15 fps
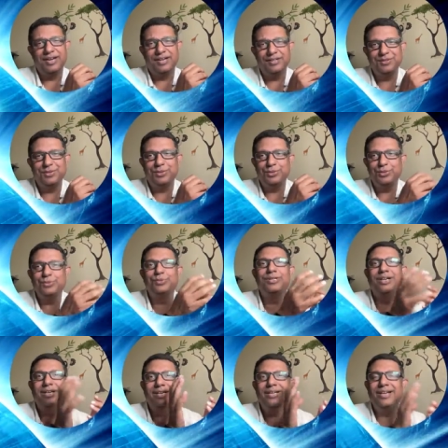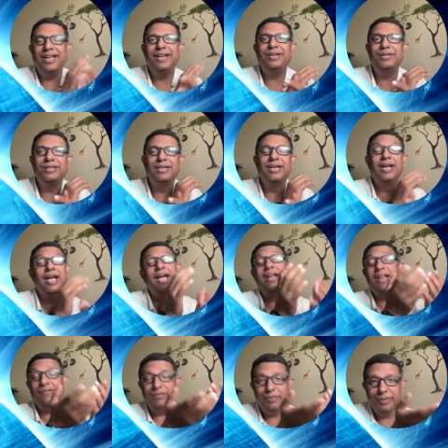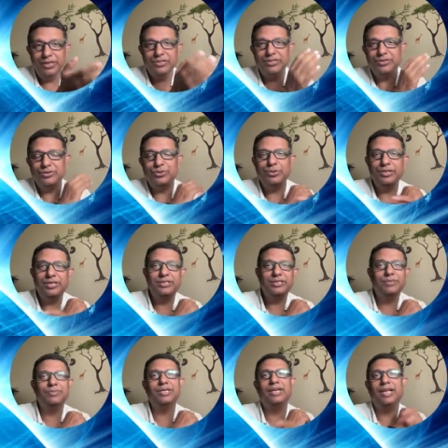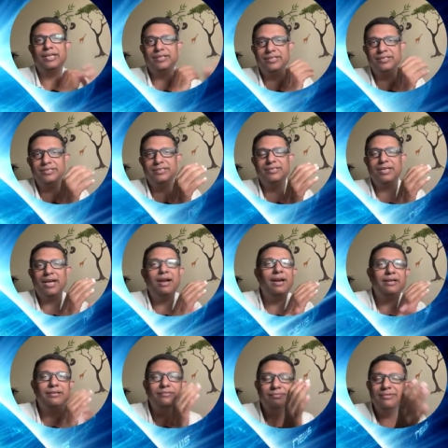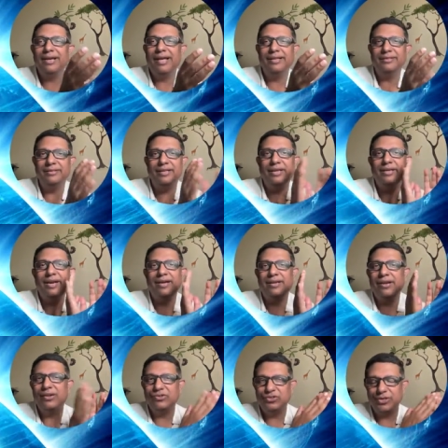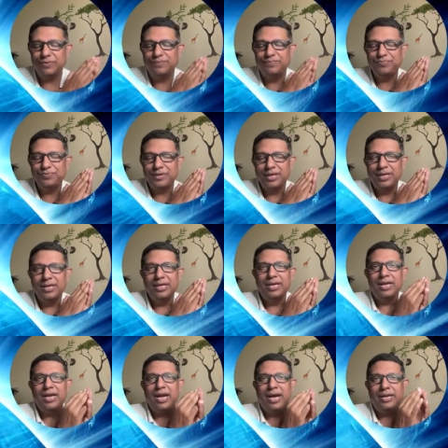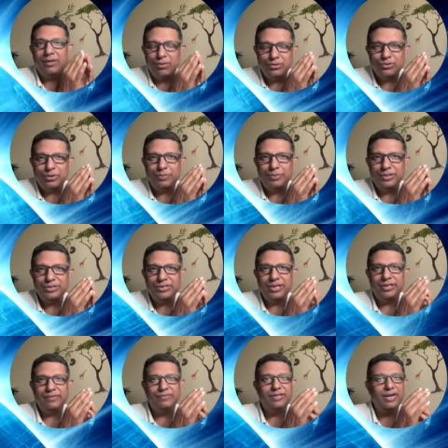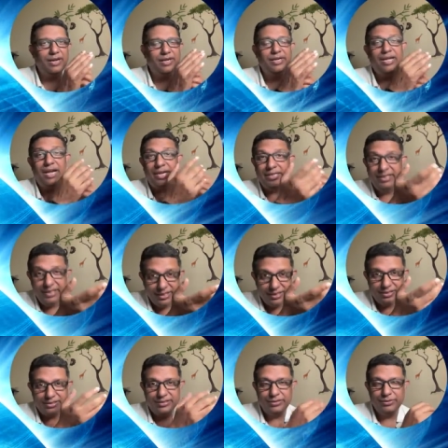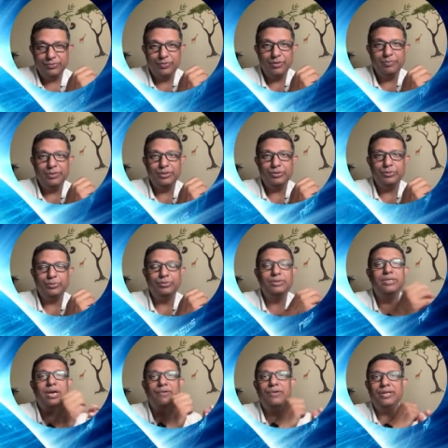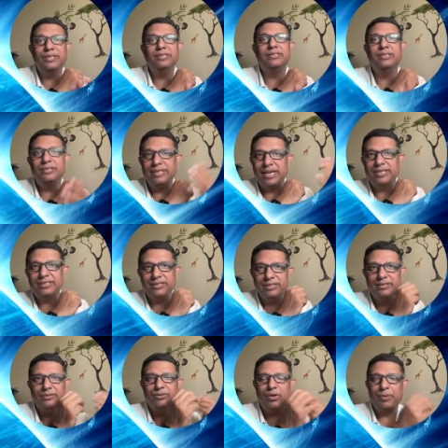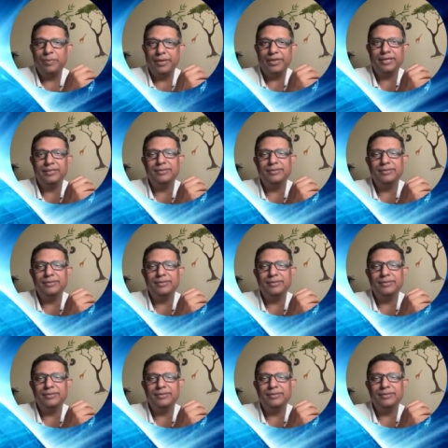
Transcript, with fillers: and those who would like and have the patience to hear something like this at length and at leisure. I'd also appreciate if there are any ideas you want me to cover in next topic